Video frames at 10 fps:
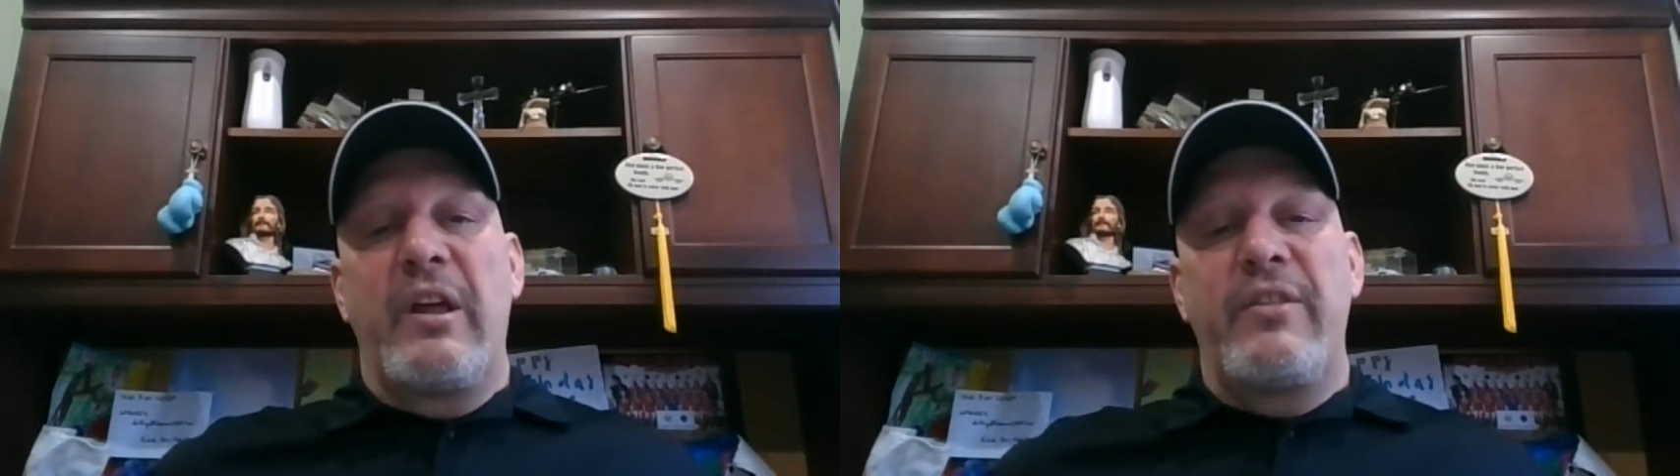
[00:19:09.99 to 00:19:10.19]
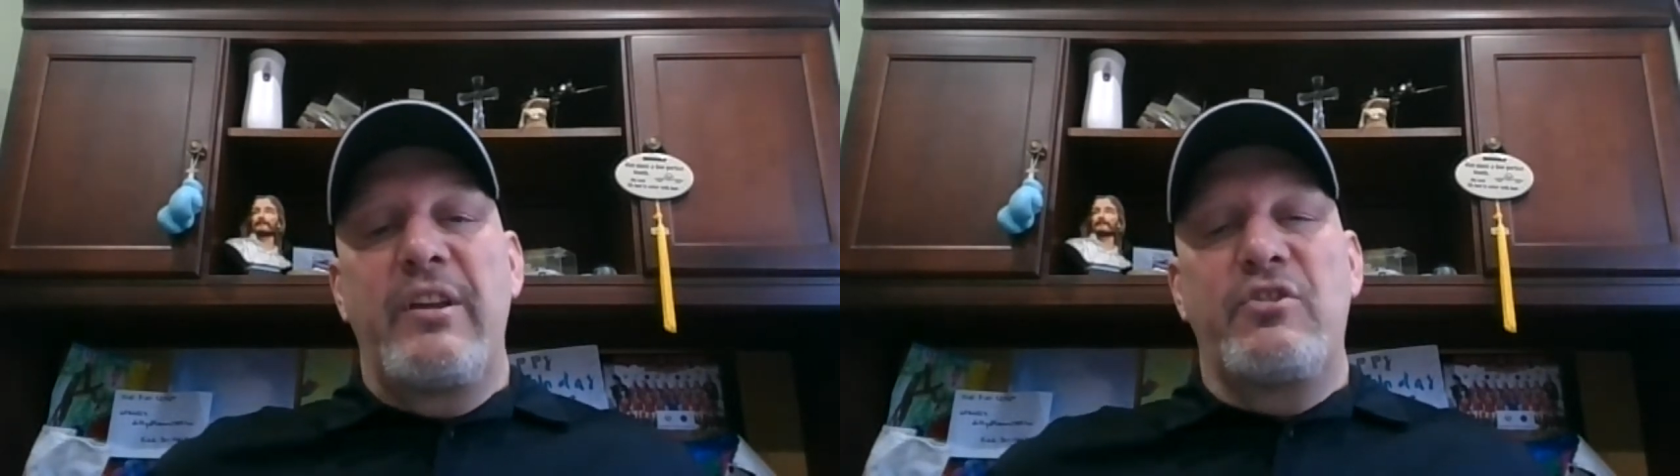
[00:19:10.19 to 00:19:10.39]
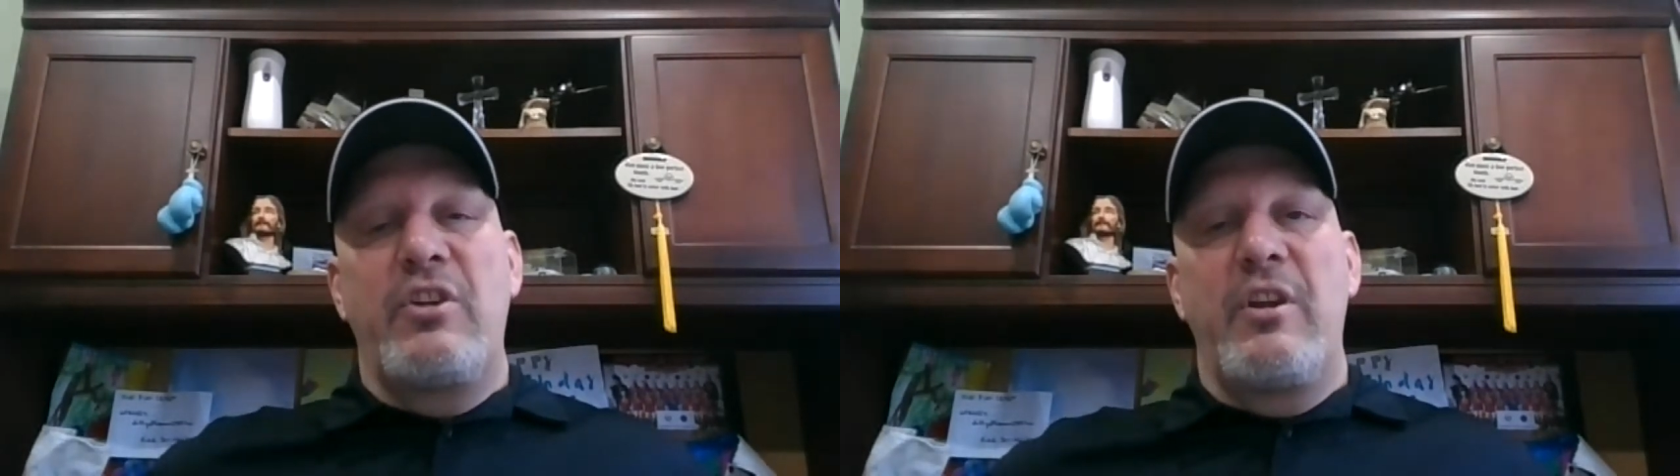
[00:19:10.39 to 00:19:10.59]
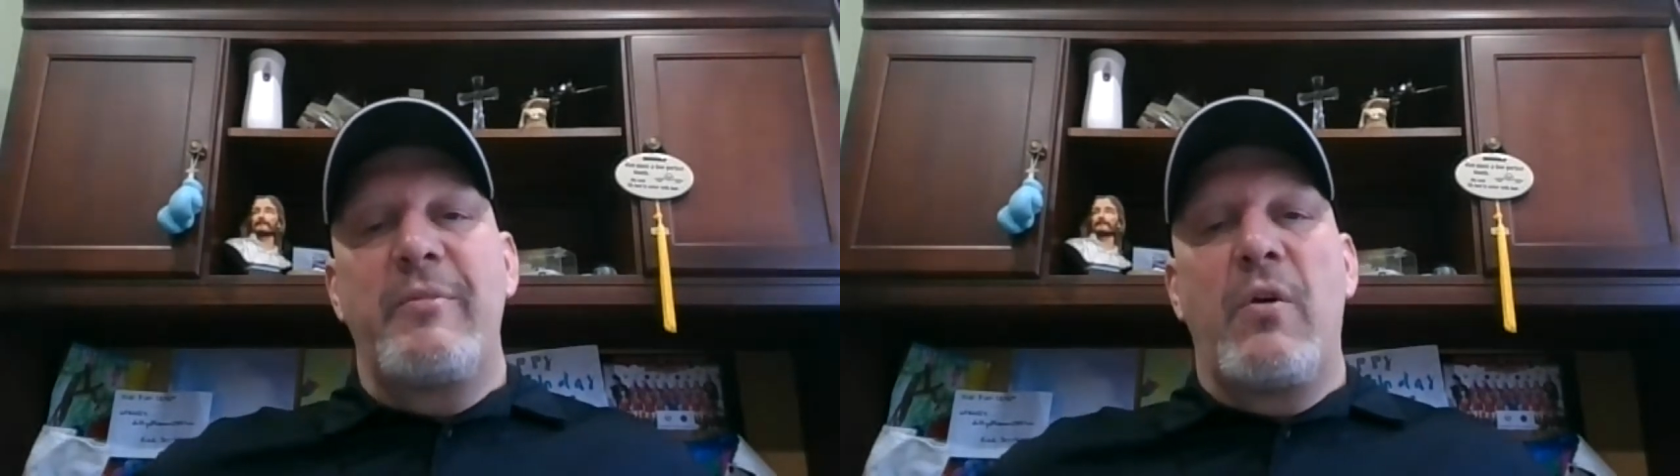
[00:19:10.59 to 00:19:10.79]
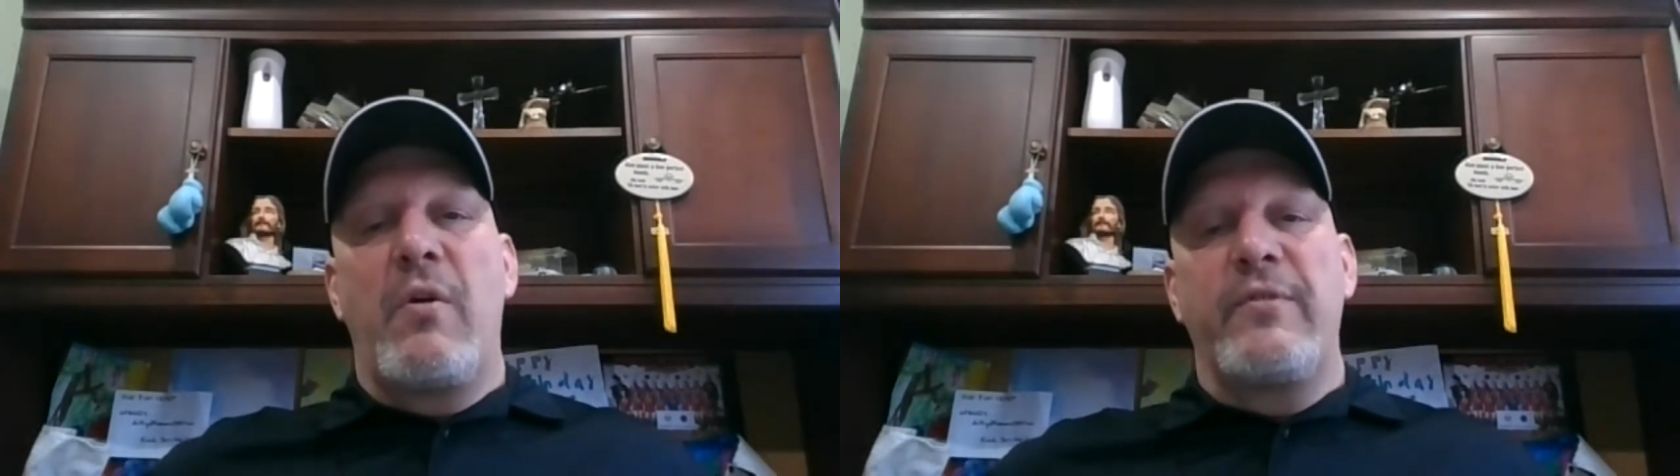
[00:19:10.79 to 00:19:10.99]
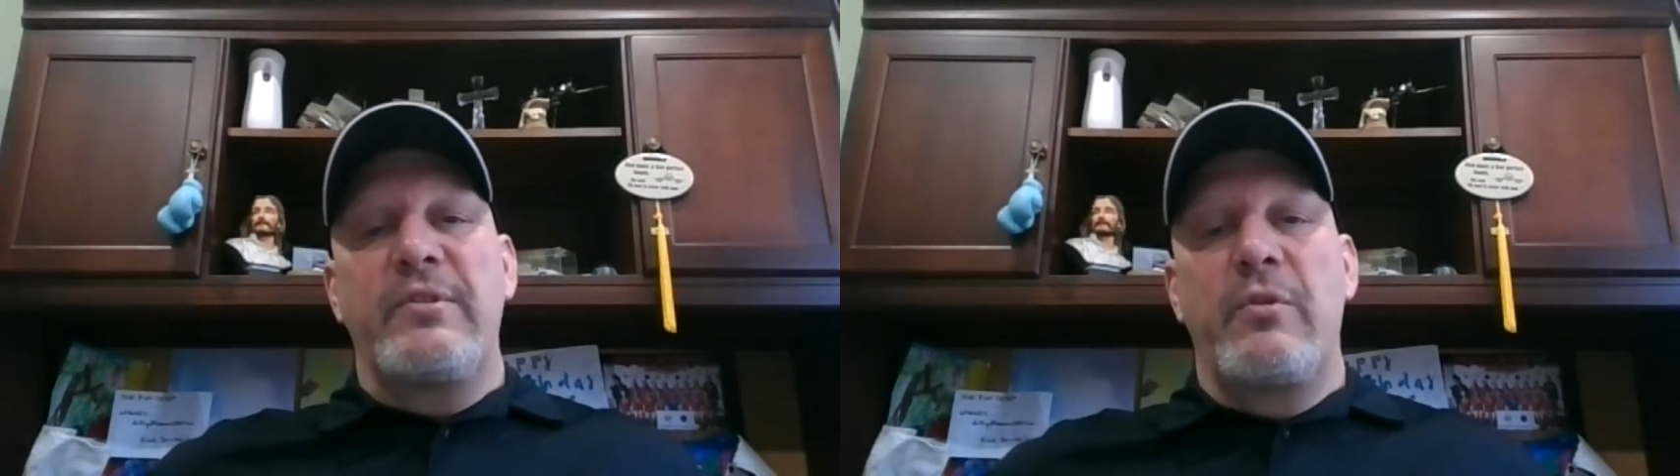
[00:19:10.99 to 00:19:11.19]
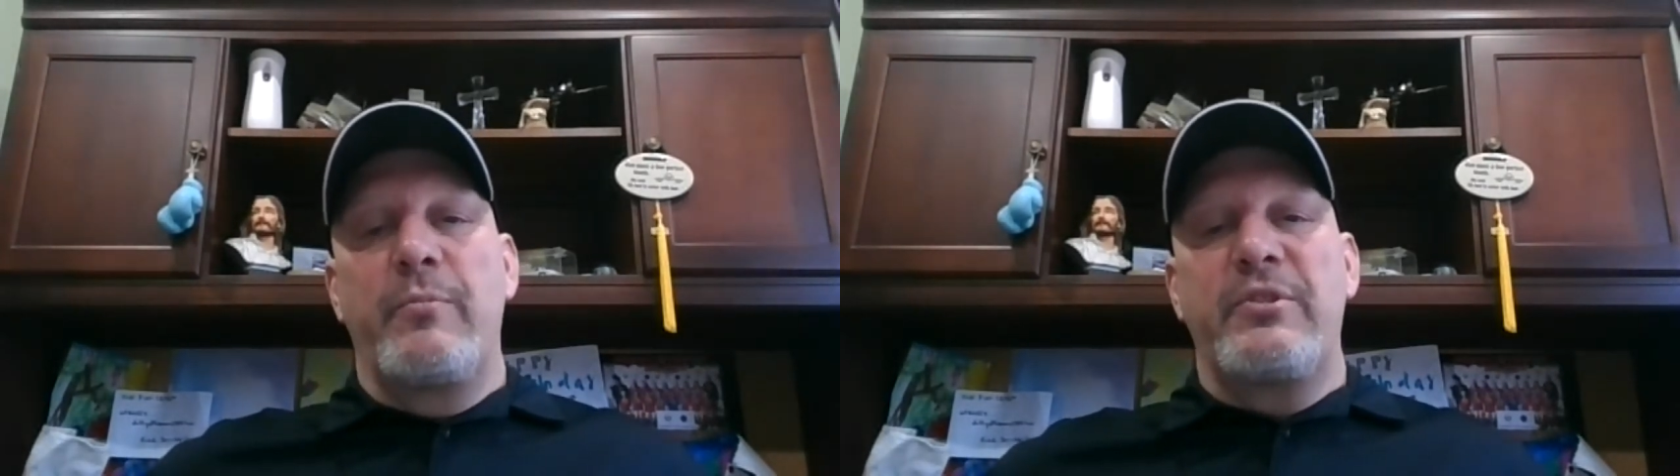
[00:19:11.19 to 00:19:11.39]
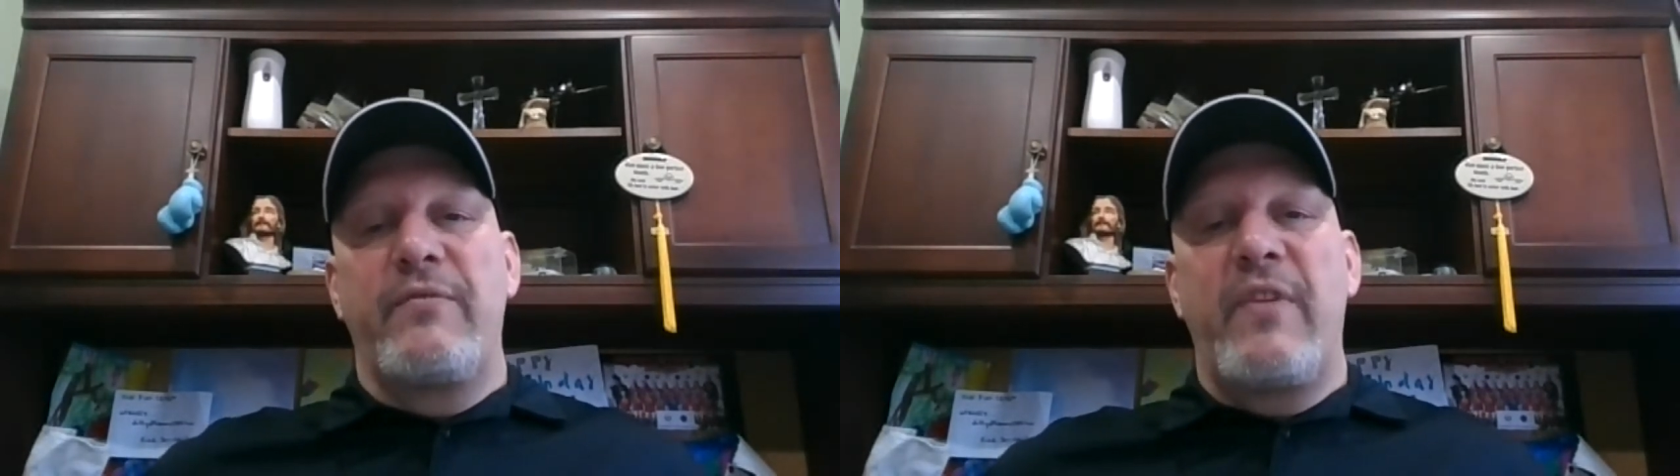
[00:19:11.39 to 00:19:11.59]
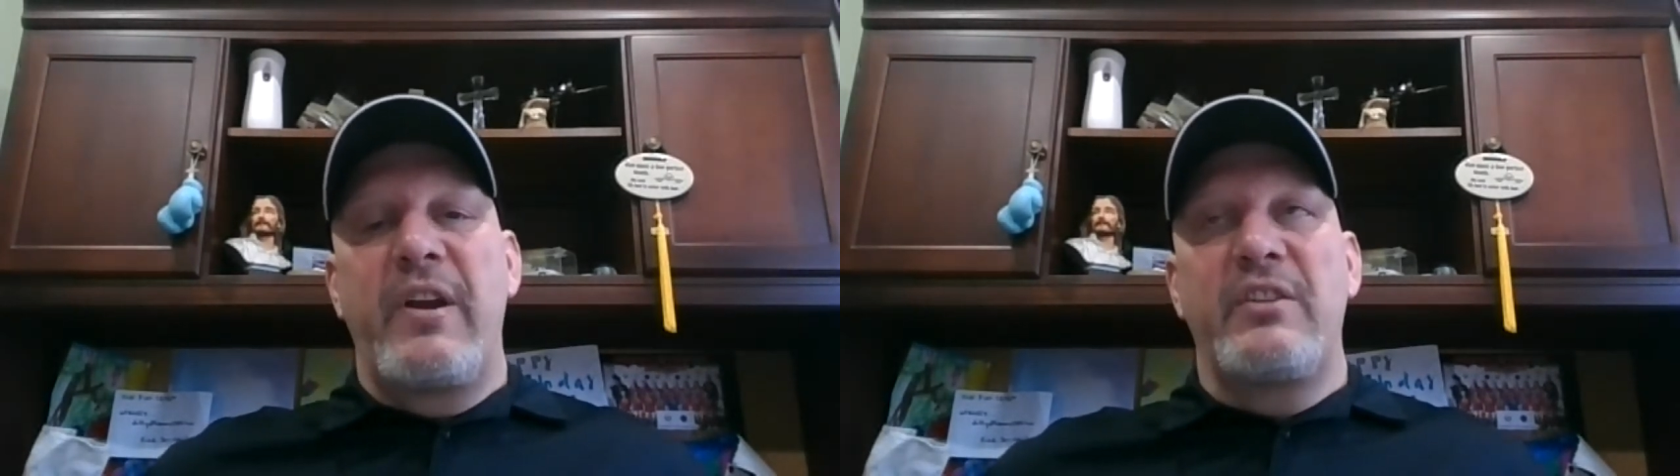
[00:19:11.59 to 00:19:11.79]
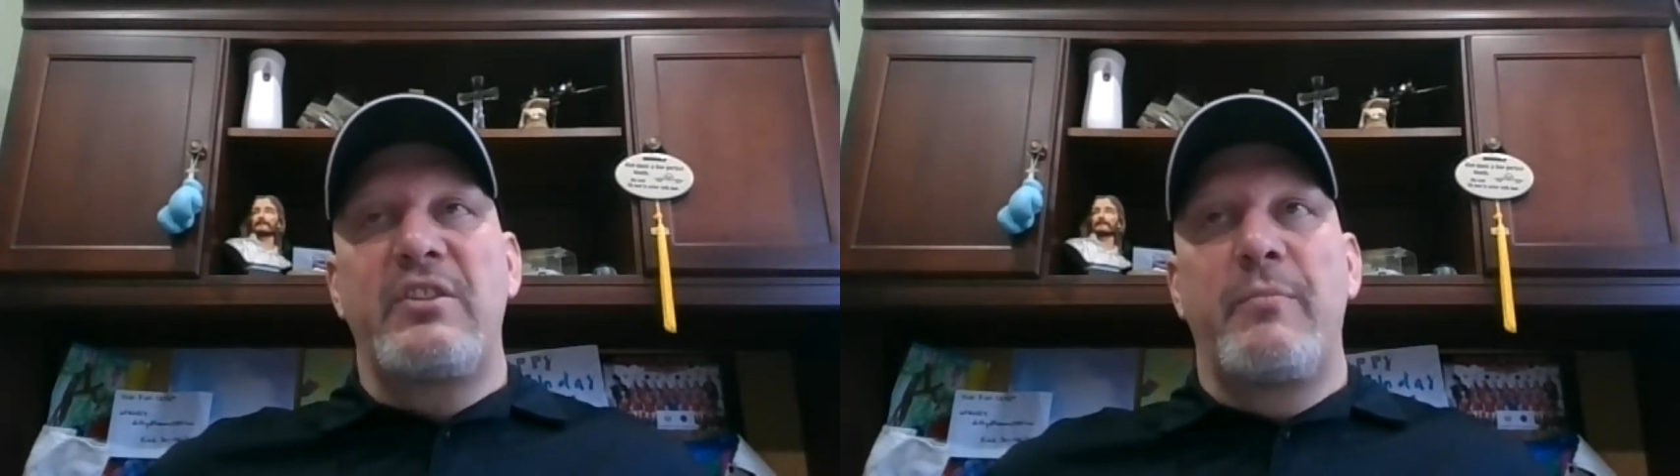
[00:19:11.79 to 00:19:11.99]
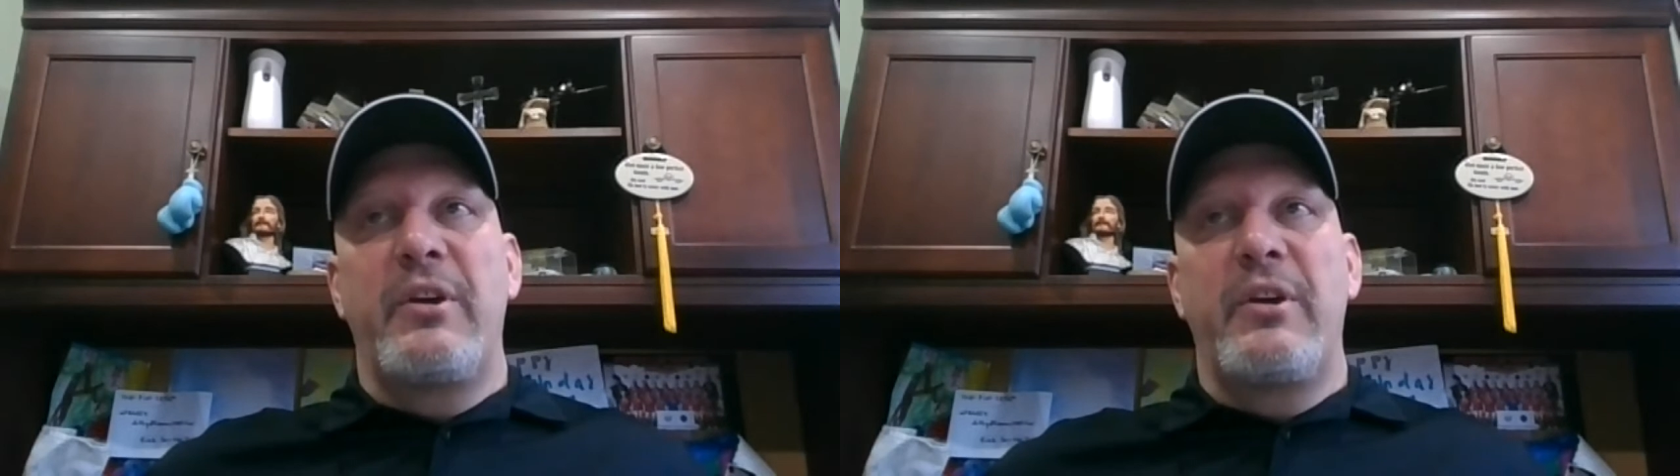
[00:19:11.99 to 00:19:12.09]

I think it's GM now, offered 0% financing.